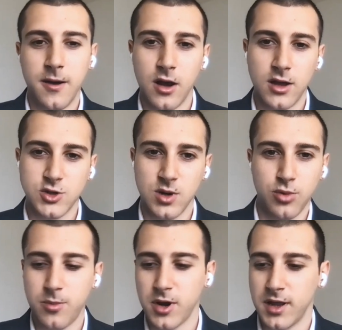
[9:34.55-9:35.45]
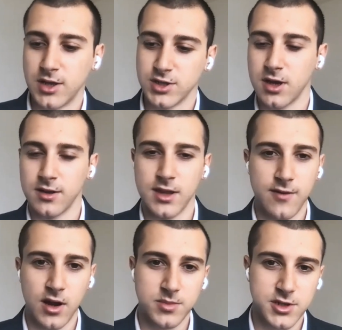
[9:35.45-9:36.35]
luxury property that just got
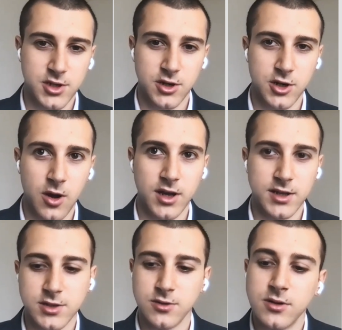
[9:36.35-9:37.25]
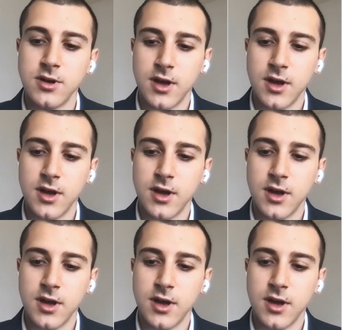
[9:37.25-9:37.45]
developed. You're going into